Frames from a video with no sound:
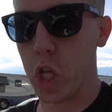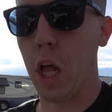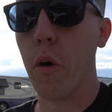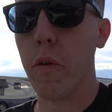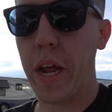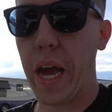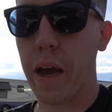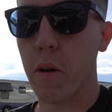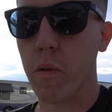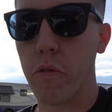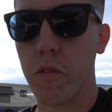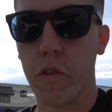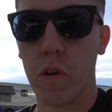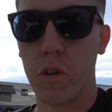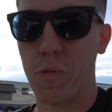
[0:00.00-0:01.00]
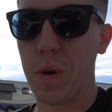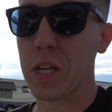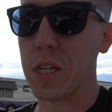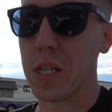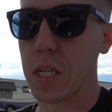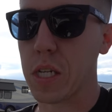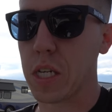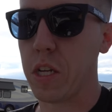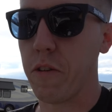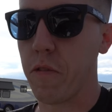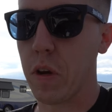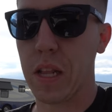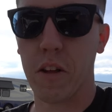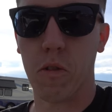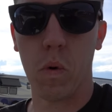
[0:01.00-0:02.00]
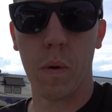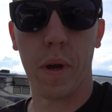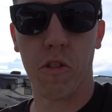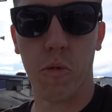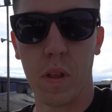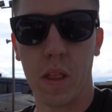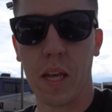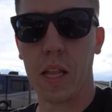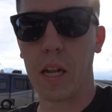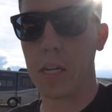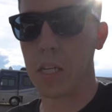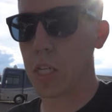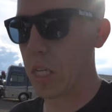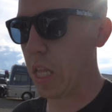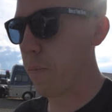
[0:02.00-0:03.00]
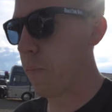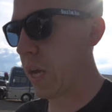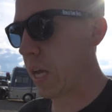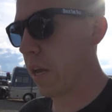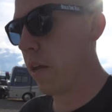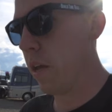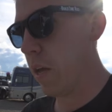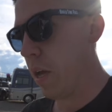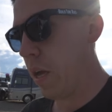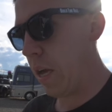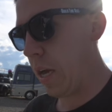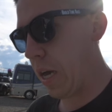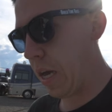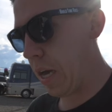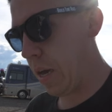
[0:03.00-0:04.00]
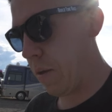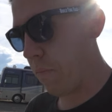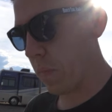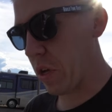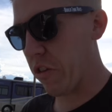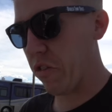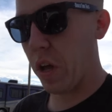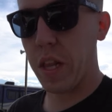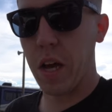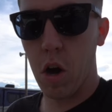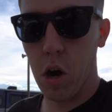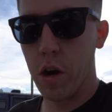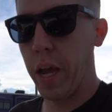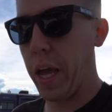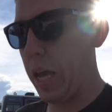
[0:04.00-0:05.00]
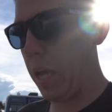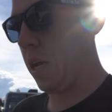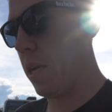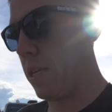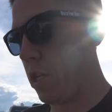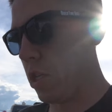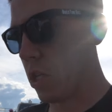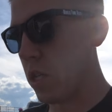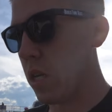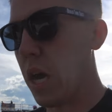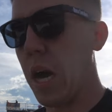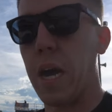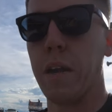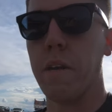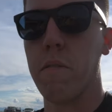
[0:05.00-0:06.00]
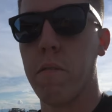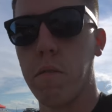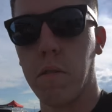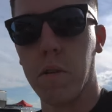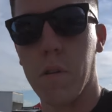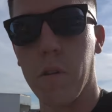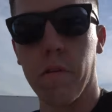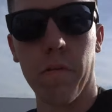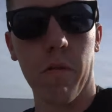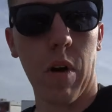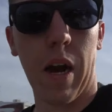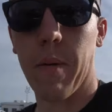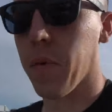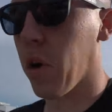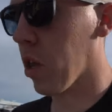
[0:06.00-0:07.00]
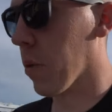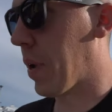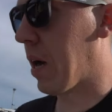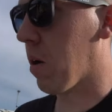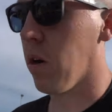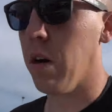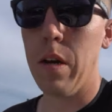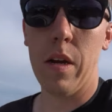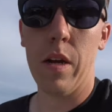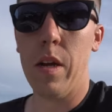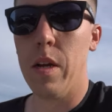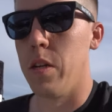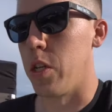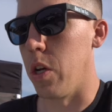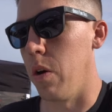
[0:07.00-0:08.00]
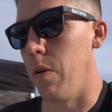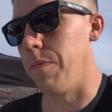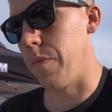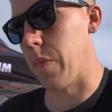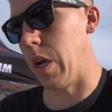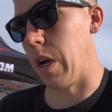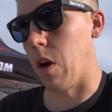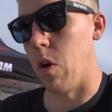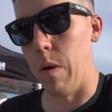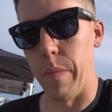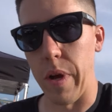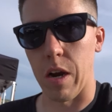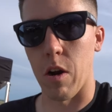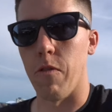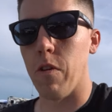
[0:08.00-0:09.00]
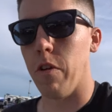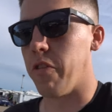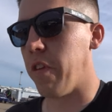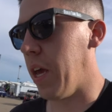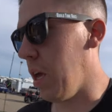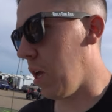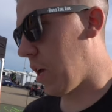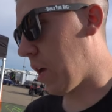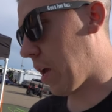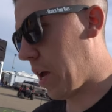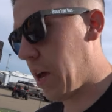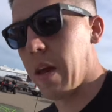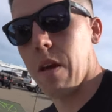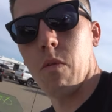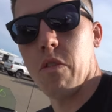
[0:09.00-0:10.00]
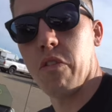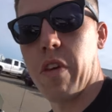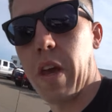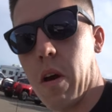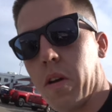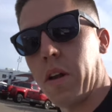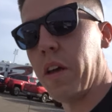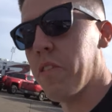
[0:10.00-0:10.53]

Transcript: slowed down. So especially in the 60 foot, and that's what makes me think that it's slipping because um, on the hard hit, it's just not grabbing all the power. So I'm gonna go up, make our first hit, and we'll see how it